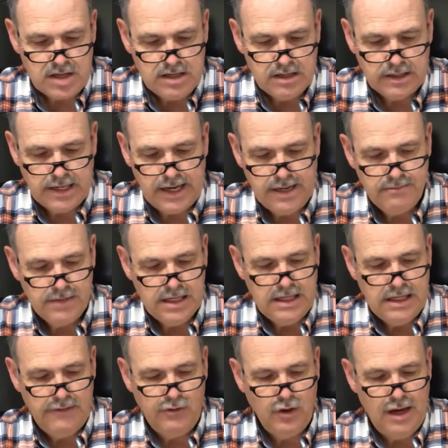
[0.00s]
Okay,
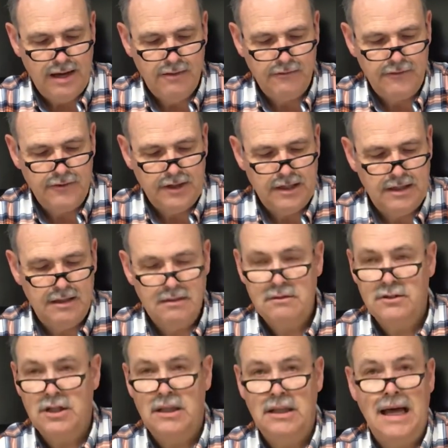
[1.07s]
if you have
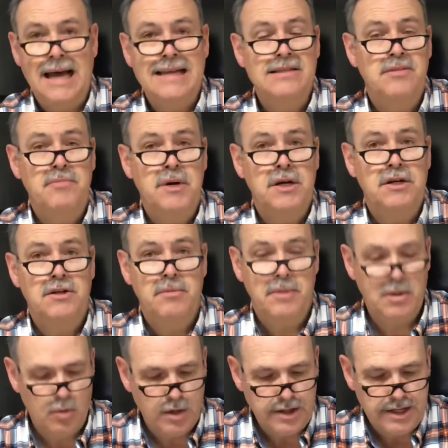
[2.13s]
the lights appear to be
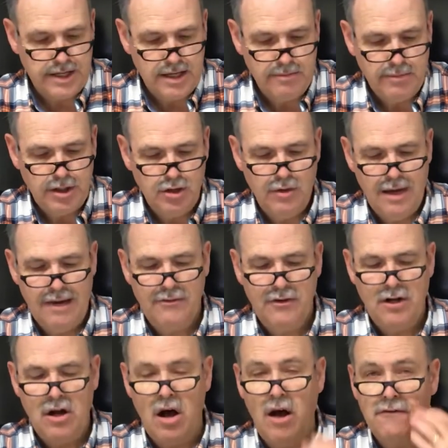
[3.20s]
working, but you have an
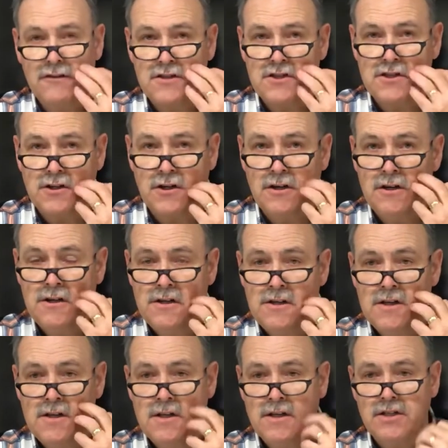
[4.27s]
officer
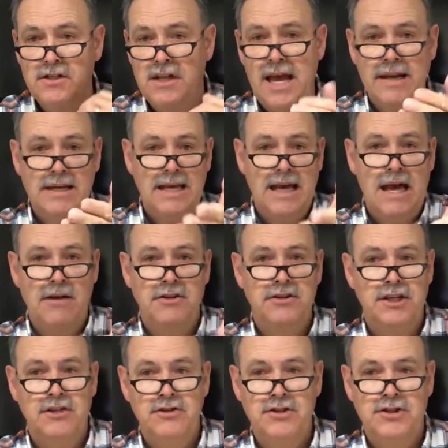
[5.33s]
standing out in
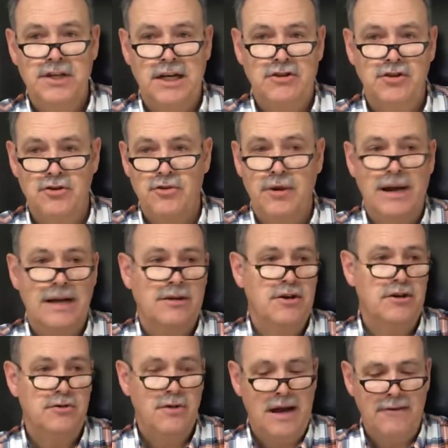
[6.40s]
the intersection directing
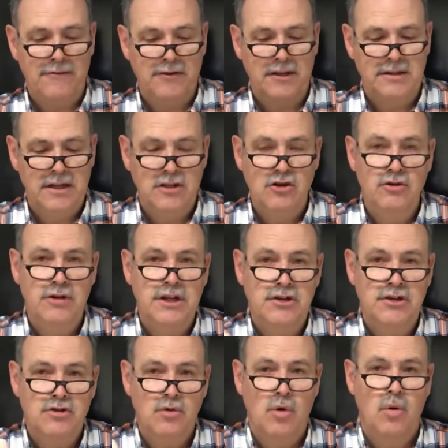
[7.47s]
traffic, then you need
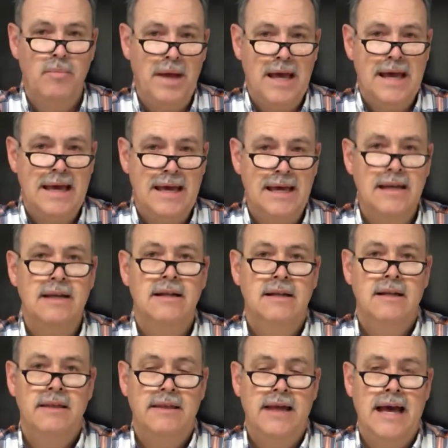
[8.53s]
to obey
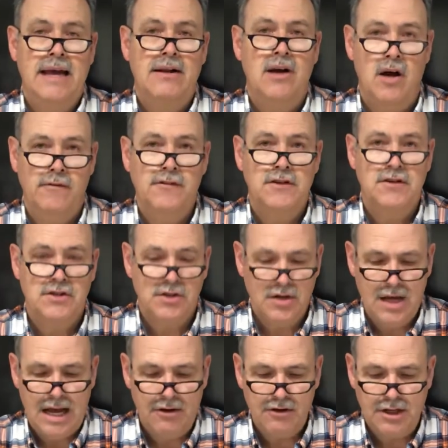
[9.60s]
that officer
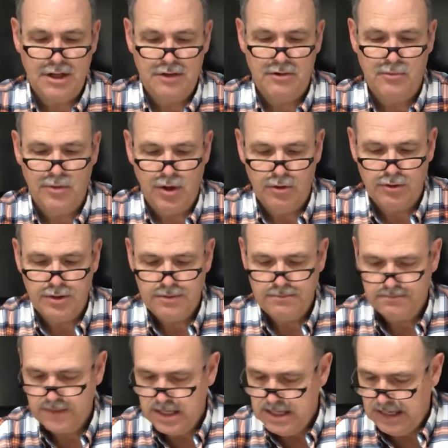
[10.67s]
out in the road.
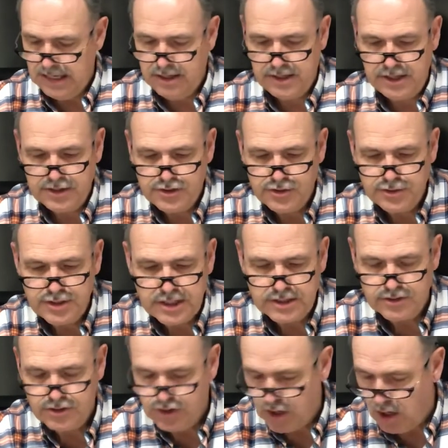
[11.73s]
An interesting
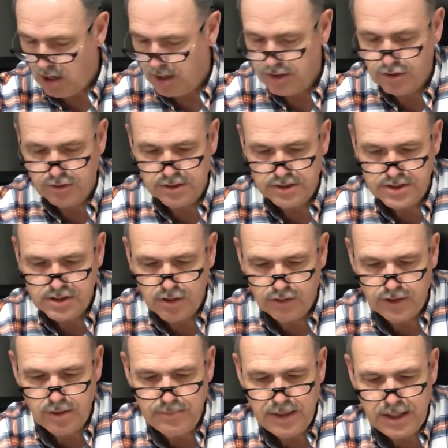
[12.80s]
chart you can see over
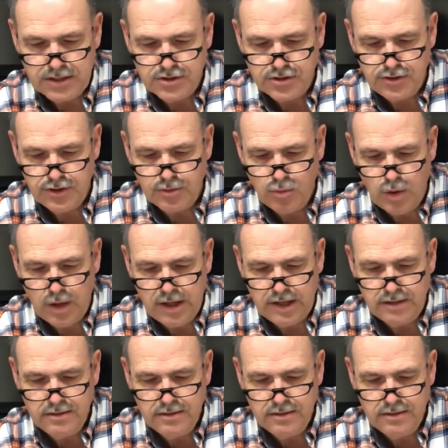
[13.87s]
on page 31.